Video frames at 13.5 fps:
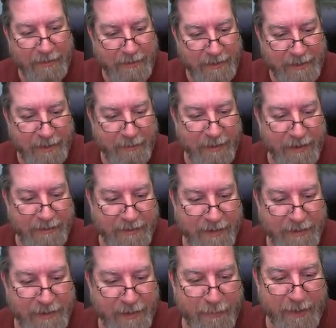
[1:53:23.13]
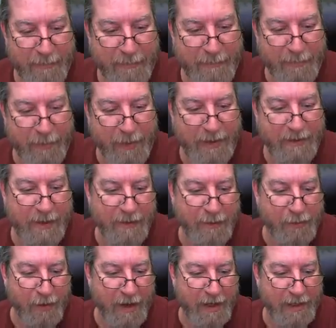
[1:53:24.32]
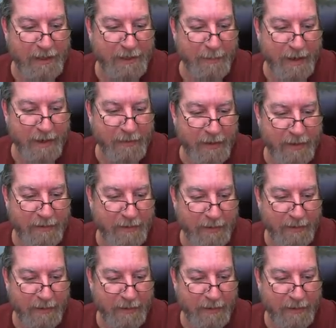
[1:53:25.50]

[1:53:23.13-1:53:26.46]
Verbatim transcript: could you hear my granddaughter crying in the background?